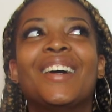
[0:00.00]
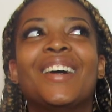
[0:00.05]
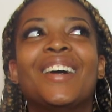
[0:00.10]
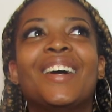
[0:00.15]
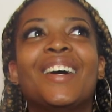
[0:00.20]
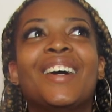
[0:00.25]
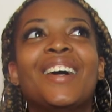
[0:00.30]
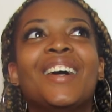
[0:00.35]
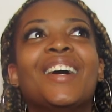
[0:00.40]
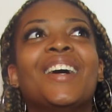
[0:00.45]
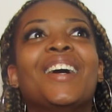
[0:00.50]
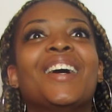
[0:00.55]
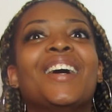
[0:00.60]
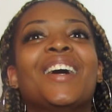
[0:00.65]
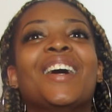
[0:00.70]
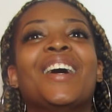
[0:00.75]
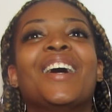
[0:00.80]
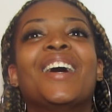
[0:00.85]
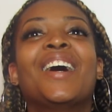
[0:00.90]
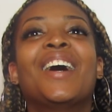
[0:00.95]

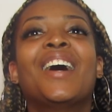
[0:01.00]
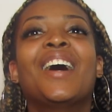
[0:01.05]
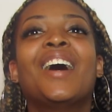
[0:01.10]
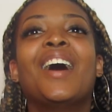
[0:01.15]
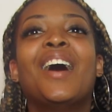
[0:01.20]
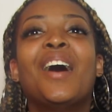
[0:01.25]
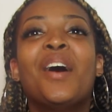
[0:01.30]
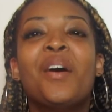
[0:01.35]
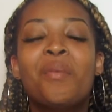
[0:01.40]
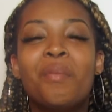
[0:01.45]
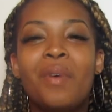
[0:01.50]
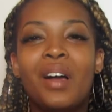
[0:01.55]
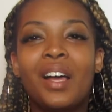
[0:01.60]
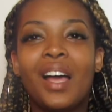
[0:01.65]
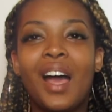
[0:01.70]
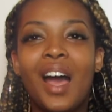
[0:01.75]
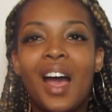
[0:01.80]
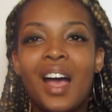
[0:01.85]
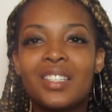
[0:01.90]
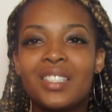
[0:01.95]
oh my
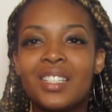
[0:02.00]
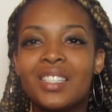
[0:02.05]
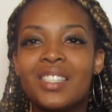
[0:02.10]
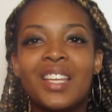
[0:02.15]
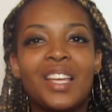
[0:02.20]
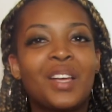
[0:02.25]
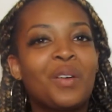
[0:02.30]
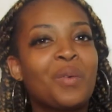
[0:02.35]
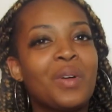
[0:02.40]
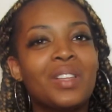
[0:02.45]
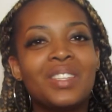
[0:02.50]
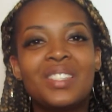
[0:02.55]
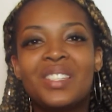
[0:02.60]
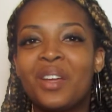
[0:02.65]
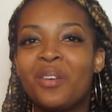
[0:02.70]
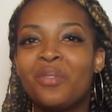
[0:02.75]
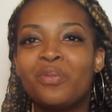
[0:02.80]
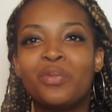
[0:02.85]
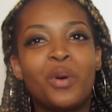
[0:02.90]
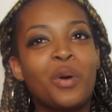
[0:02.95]
gosh, it's like one
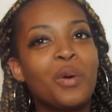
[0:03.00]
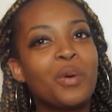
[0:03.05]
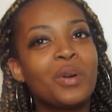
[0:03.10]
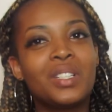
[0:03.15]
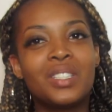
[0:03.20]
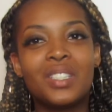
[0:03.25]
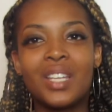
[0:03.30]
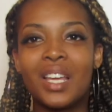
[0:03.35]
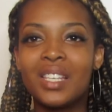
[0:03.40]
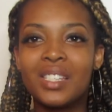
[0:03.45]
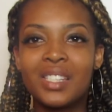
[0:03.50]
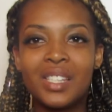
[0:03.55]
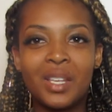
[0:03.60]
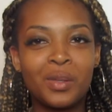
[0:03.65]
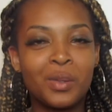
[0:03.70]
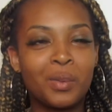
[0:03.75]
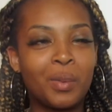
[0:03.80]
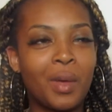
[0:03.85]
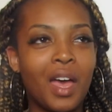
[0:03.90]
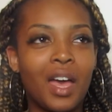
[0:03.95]
step forward, 10
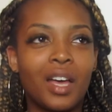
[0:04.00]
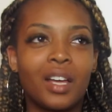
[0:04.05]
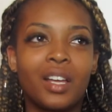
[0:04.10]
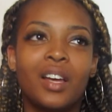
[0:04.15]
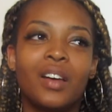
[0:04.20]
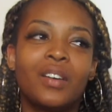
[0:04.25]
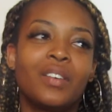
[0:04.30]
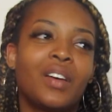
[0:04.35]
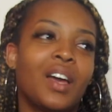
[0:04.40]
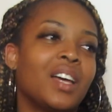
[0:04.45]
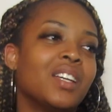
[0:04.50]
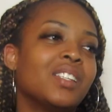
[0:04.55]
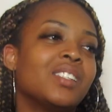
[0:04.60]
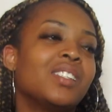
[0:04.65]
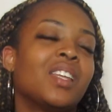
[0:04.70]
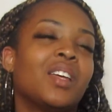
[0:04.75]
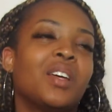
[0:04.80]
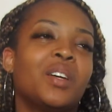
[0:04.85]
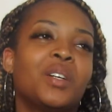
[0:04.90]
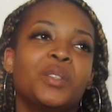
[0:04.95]
steps back. Okay,
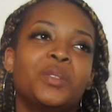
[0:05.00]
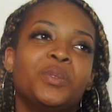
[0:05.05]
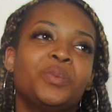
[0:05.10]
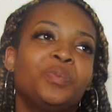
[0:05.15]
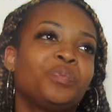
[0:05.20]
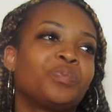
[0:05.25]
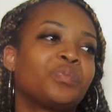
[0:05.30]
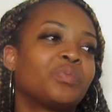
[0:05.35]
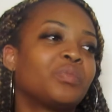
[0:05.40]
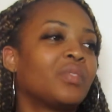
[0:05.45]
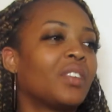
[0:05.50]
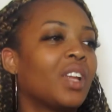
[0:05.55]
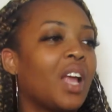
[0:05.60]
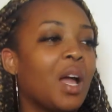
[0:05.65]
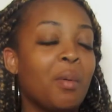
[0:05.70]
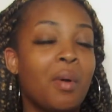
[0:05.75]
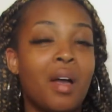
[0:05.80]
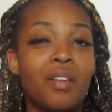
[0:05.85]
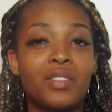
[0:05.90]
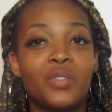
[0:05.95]
so
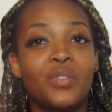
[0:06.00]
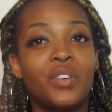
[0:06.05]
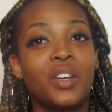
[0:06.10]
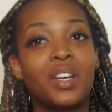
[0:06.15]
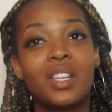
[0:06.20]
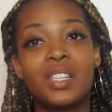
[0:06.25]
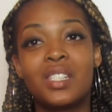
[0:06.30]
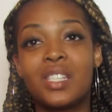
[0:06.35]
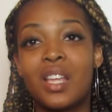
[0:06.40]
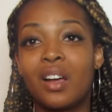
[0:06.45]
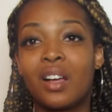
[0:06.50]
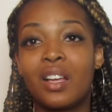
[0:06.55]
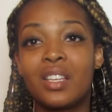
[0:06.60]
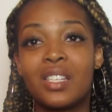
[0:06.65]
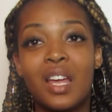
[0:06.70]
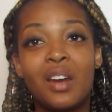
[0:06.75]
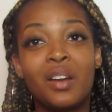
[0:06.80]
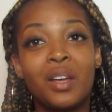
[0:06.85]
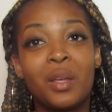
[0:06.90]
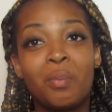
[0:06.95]
I'm gonna have to figure this out because
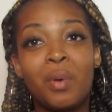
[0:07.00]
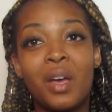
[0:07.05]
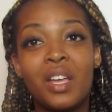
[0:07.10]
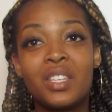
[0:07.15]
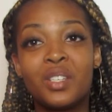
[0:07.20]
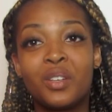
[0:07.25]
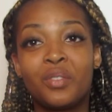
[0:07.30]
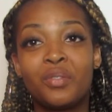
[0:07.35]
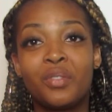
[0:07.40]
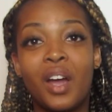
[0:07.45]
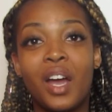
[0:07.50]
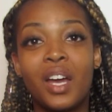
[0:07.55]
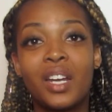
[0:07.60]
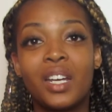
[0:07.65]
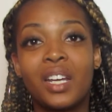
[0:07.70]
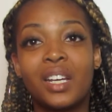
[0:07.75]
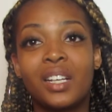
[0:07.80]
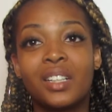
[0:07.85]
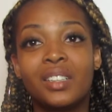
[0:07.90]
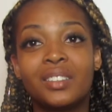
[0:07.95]
I don't get paid till
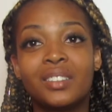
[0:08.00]
Friday.